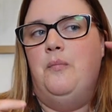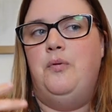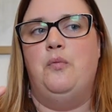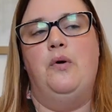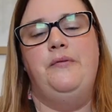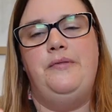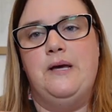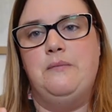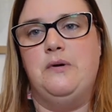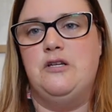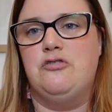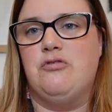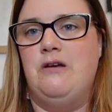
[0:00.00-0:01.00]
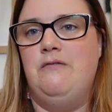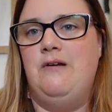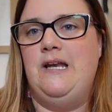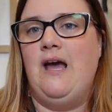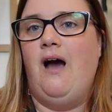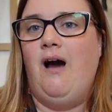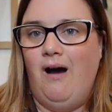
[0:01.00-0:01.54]
But one thing I'm going to try
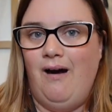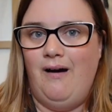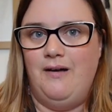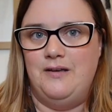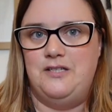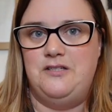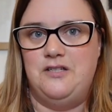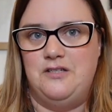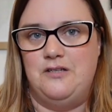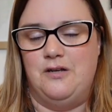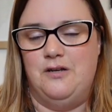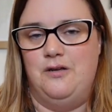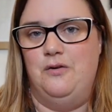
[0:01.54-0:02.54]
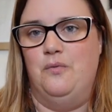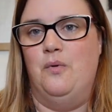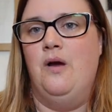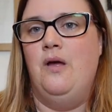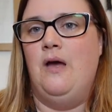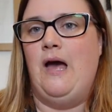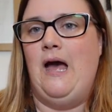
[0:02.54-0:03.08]
really hard to do
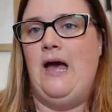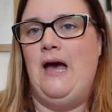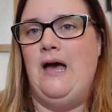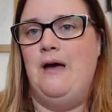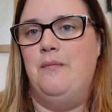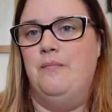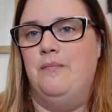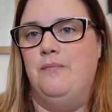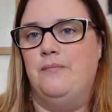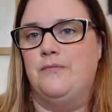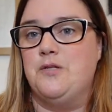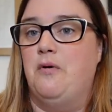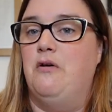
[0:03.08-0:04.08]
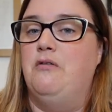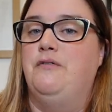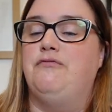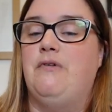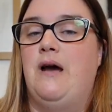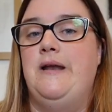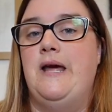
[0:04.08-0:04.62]
tomorrow and
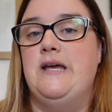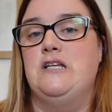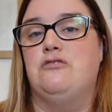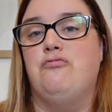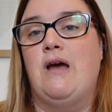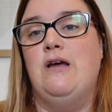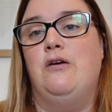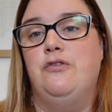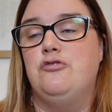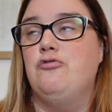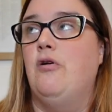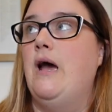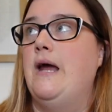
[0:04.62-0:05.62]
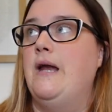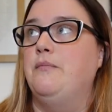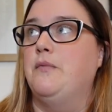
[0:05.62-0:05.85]
Friday is write on the train.